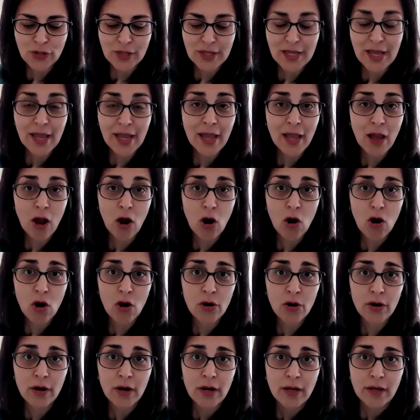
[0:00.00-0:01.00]
they
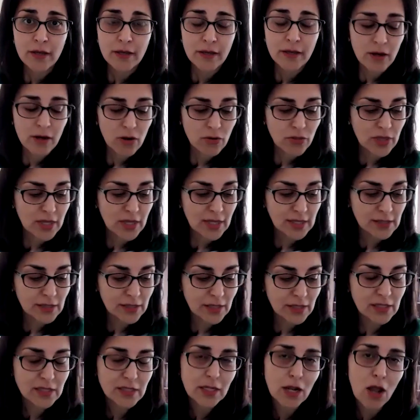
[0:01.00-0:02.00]
are,
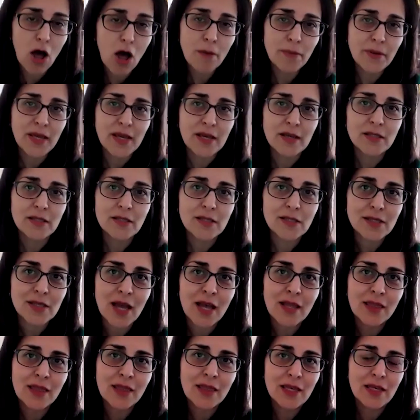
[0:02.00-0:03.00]
these lobbyists
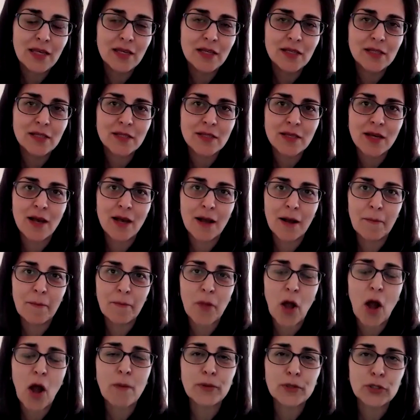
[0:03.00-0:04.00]
and these
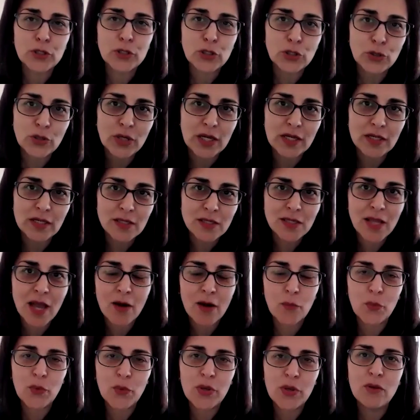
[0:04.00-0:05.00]
opportunists
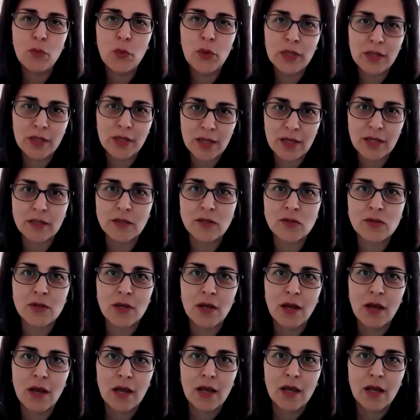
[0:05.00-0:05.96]
that we witness